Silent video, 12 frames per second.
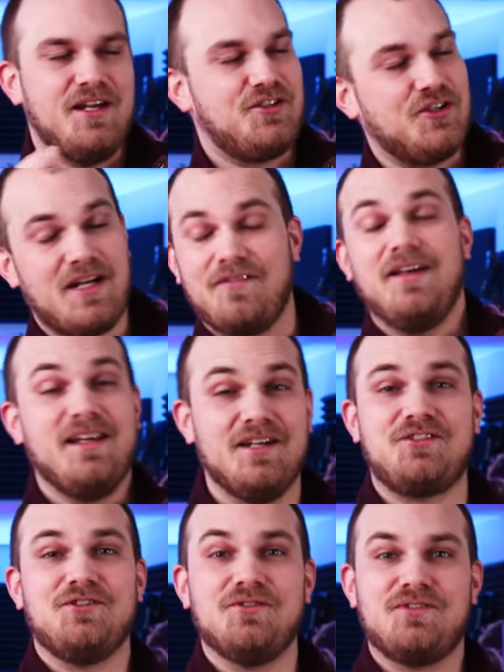You shouldn't have any
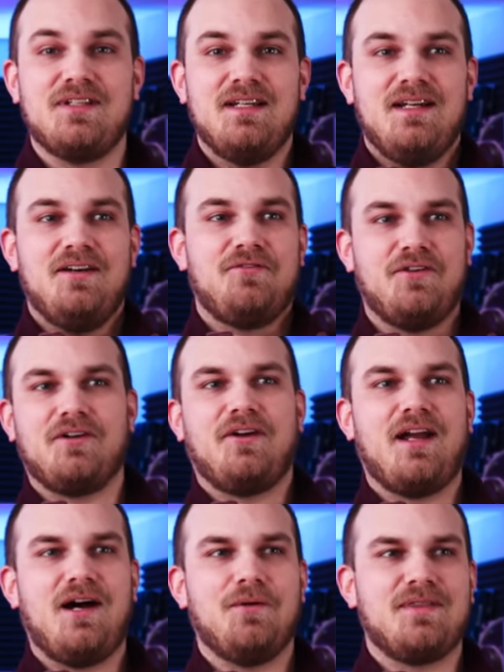issues
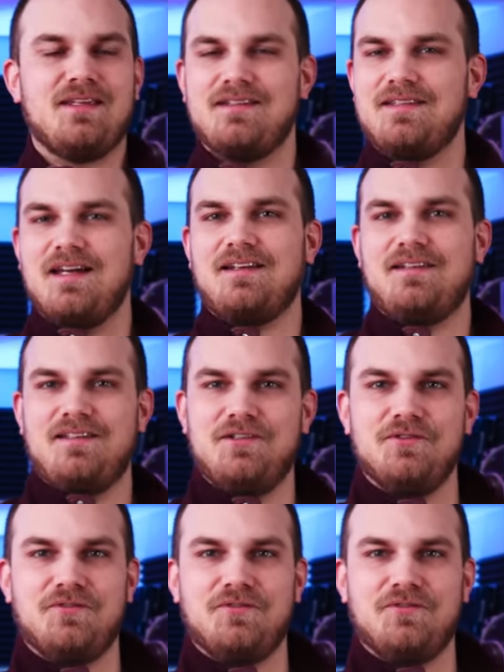figuring out what these next